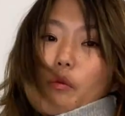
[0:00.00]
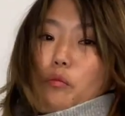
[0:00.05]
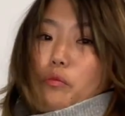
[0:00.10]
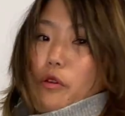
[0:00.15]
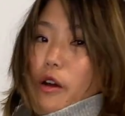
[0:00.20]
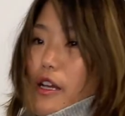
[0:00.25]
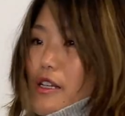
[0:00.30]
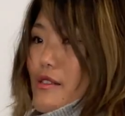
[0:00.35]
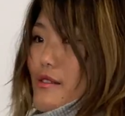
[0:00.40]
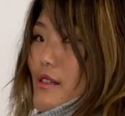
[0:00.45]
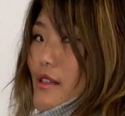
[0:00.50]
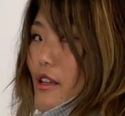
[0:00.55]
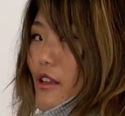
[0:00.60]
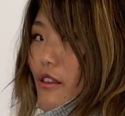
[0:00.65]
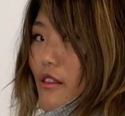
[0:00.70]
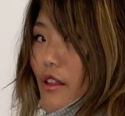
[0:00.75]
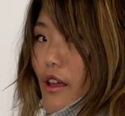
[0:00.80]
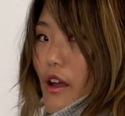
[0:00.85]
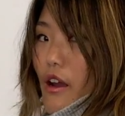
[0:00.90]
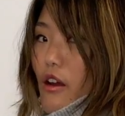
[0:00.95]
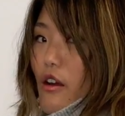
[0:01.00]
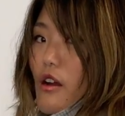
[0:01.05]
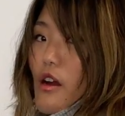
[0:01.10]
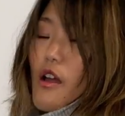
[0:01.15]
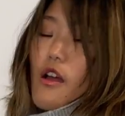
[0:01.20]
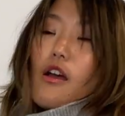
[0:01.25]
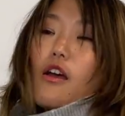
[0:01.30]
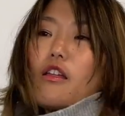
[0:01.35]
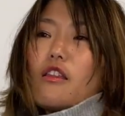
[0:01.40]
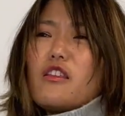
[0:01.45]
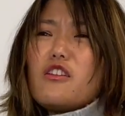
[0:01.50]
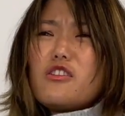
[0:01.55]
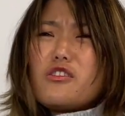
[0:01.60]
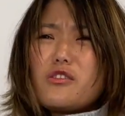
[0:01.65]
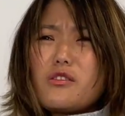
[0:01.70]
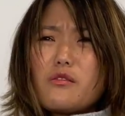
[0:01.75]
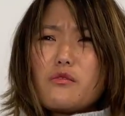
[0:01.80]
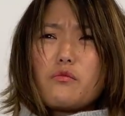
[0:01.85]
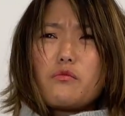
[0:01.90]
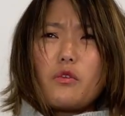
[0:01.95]
compressed in there.
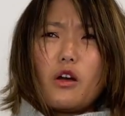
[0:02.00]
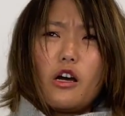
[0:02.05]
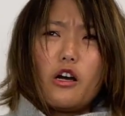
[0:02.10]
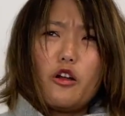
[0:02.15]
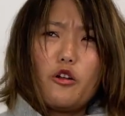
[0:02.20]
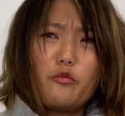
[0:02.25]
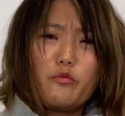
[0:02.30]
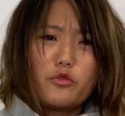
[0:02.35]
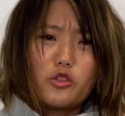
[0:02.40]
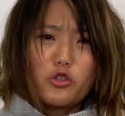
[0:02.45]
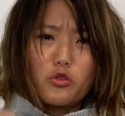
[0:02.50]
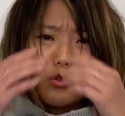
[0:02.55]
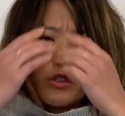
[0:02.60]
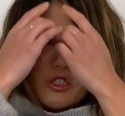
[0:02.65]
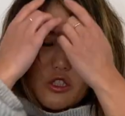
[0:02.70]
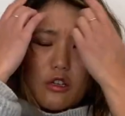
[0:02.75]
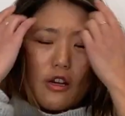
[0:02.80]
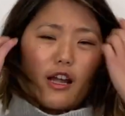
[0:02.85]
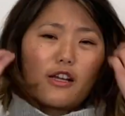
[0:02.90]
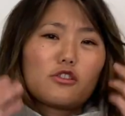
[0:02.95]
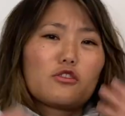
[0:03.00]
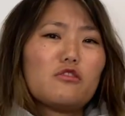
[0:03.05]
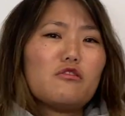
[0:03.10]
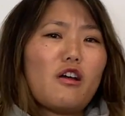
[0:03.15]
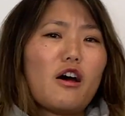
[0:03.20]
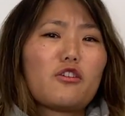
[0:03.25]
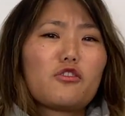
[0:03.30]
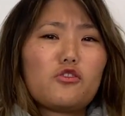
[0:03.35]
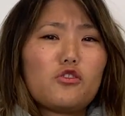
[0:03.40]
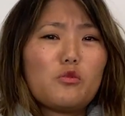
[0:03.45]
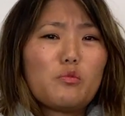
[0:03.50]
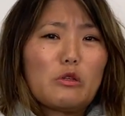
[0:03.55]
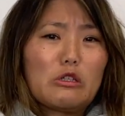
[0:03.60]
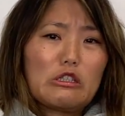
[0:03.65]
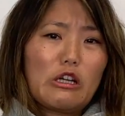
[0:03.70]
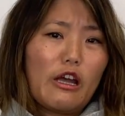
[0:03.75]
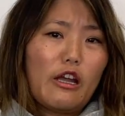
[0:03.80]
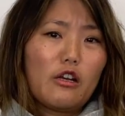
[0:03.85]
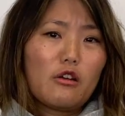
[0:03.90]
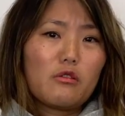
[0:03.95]
These shorts are actually not super
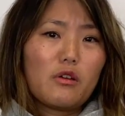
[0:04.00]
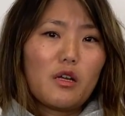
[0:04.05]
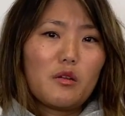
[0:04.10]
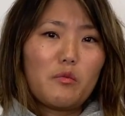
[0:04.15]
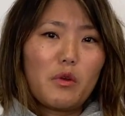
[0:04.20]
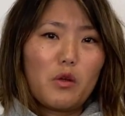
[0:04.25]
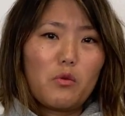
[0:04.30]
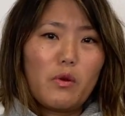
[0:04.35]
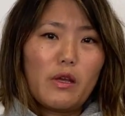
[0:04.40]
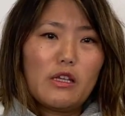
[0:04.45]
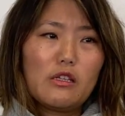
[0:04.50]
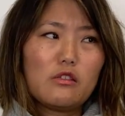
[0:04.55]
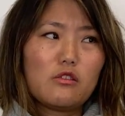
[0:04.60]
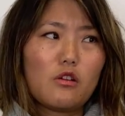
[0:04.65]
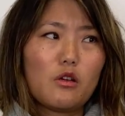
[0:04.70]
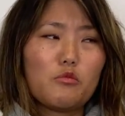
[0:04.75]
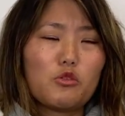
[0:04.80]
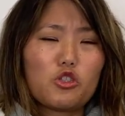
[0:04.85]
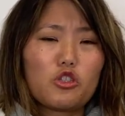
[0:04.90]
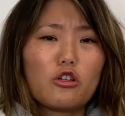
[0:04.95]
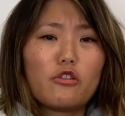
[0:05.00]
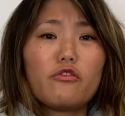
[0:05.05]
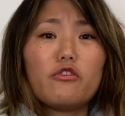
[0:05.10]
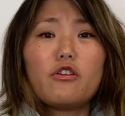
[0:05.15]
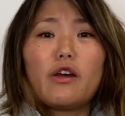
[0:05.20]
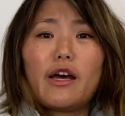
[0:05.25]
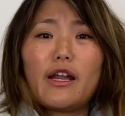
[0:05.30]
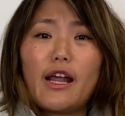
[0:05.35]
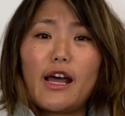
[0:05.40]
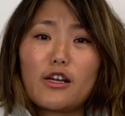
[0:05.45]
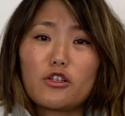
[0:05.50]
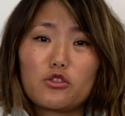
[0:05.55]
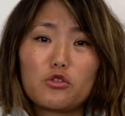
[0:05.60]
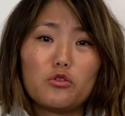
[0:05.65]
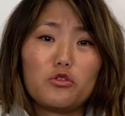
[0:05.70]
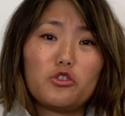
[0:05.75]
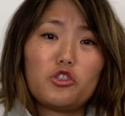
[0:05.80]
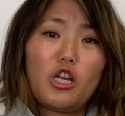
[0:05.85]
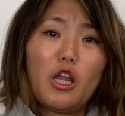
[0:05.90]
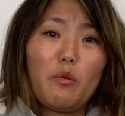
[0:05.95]
tight around my waist, so I'm sure if you had
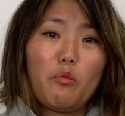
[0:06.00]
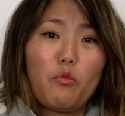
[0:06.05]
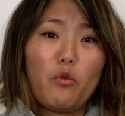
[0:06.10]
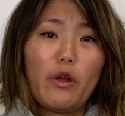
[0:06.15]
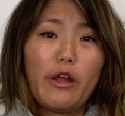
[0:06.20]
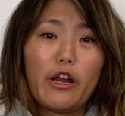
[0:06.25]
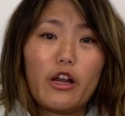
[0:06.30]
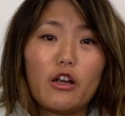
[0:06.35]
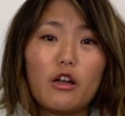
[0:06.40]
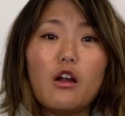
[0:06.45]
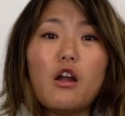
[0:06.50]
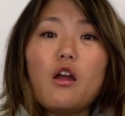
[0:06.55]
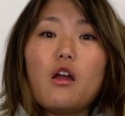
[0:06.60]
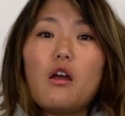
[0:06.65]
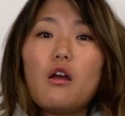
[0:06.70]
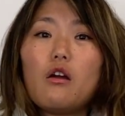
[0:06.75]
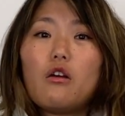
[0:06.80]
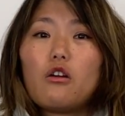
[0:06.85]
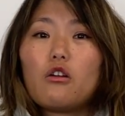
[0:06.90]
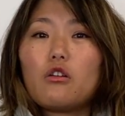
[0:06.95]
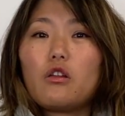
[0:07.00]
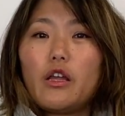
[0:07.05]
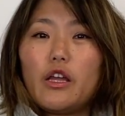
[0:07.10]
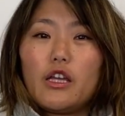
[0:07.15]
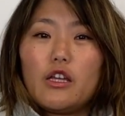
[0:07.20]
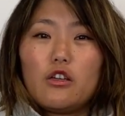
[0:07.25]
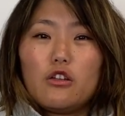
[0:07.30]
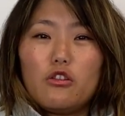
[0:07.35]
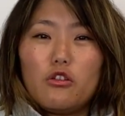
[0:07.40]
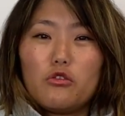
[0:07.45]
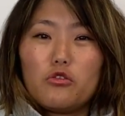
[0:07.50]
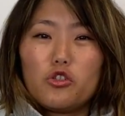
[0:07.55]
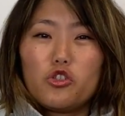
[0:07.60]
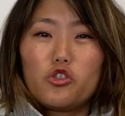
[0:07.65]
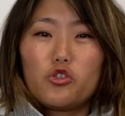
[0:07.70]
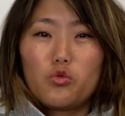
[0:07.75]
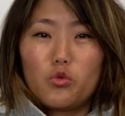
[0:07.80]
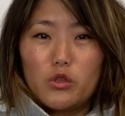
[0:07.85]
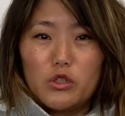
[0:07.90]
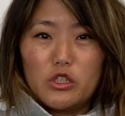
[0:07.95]
actual shapewear or like those
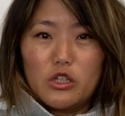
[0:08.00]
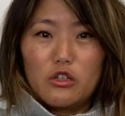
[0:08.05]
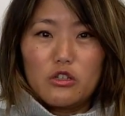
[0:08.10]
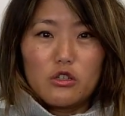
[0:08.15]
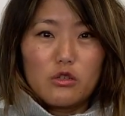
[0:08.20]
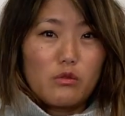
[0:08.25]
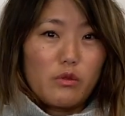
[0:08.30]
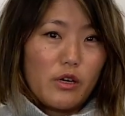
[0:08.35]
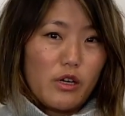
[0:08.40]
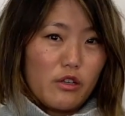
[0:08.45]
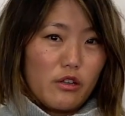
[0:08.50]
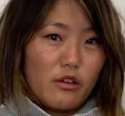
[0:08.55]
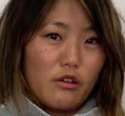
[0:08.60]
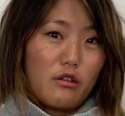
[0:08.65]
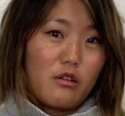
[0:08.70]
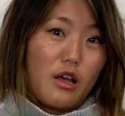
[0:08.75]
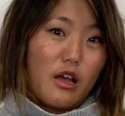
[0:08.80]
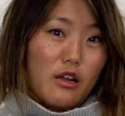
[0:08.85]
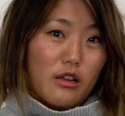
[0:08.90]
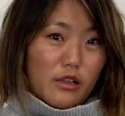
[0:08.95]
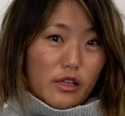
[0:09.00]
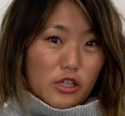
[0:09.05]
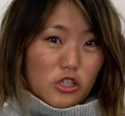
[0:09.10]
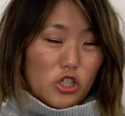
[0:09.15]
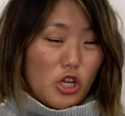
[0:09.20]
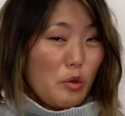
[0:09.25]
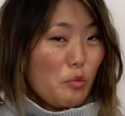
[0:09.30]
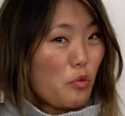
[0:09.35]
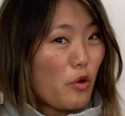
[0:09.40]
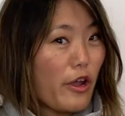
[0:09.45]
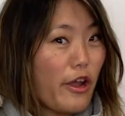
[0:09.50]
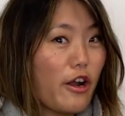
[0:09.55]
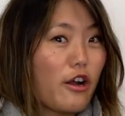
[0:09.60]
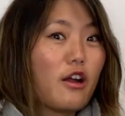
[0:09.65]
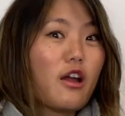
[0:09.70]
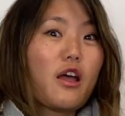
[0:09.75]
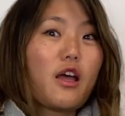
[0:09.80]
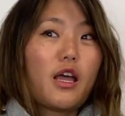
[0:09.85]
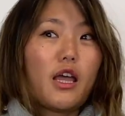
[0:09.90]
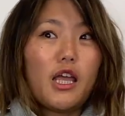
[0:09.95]
shorts underwear that are kind of like shapewear,
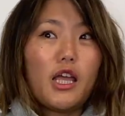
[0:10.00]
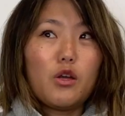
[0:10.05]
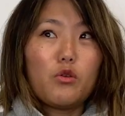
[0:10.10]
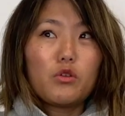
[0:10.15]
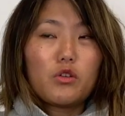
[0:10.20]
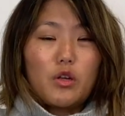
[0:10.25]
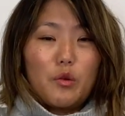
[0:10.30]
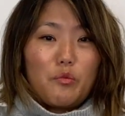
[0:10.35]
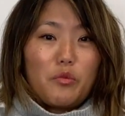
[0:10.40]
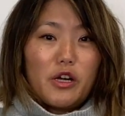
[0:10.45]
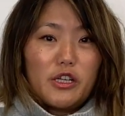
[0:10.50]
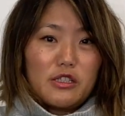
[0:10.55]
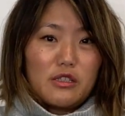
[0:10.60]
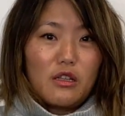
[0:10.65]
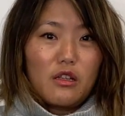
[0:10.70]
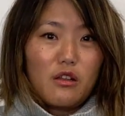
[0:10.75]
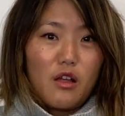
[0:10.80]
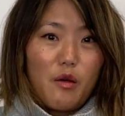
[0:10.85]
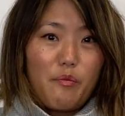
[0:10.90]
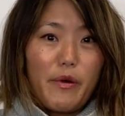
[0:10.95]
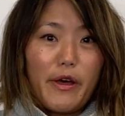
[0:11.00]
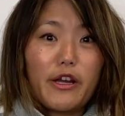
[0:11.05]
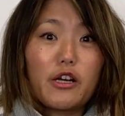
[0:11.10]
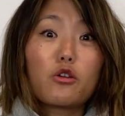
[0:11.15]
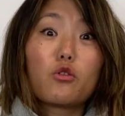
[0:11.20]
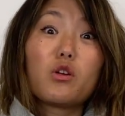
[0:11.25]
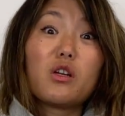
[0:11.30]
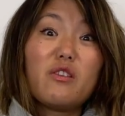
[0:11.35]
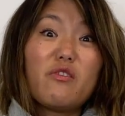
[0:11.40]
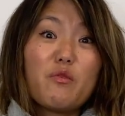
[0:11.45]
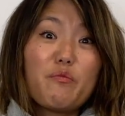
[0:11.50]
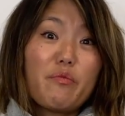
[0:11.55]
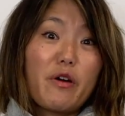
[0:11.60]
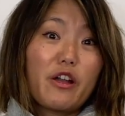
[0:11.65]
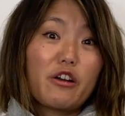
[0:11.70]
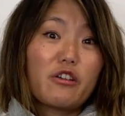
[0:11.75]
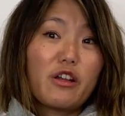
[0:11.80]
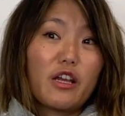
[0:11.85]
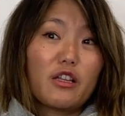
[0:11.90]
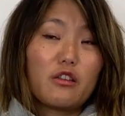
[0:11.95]
it would compress it a lot better. Or even
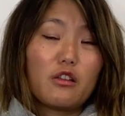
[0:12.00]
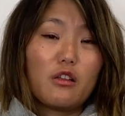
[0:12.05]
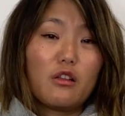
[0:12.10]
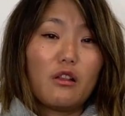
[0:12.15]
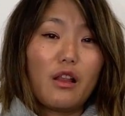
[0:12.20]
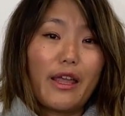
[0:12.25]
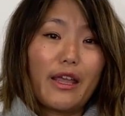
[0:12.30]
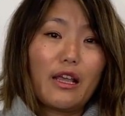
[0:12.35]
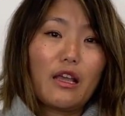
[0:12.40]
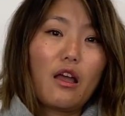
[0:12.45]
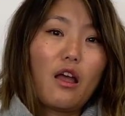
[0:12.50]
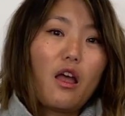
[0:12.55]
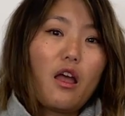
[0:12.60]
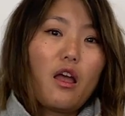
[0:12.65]
better yet, the like